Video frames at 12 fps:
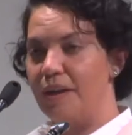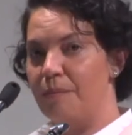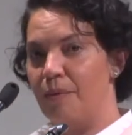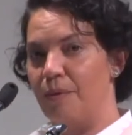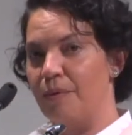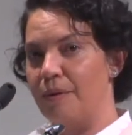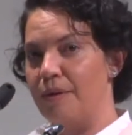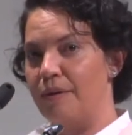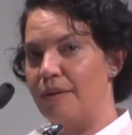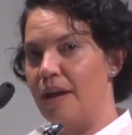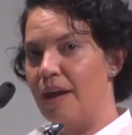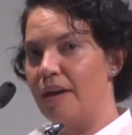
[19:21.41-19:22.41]

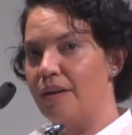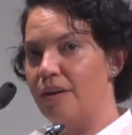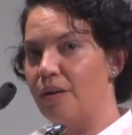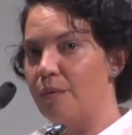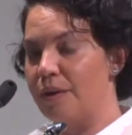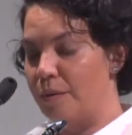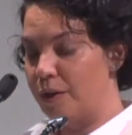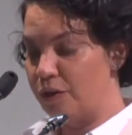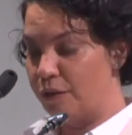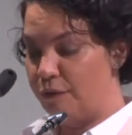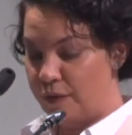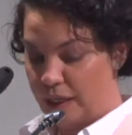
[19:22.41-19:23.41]
important that you know that we
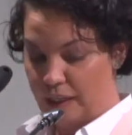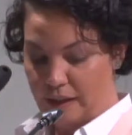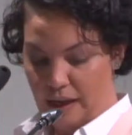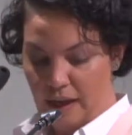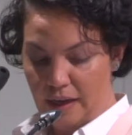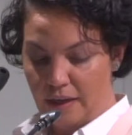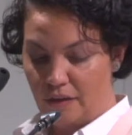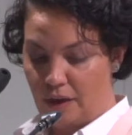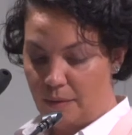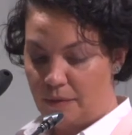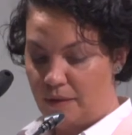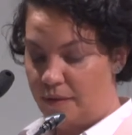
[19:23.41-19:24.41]
don't forget that in
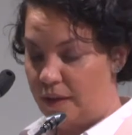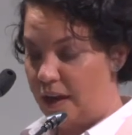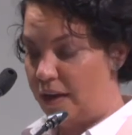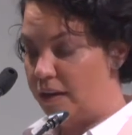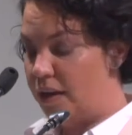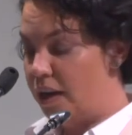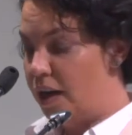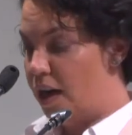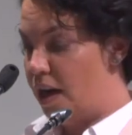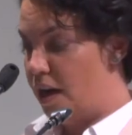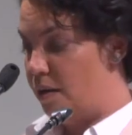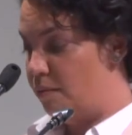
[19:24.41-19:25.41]
terms of that
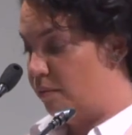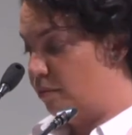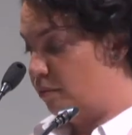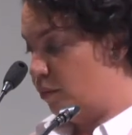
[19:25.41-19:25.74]
um,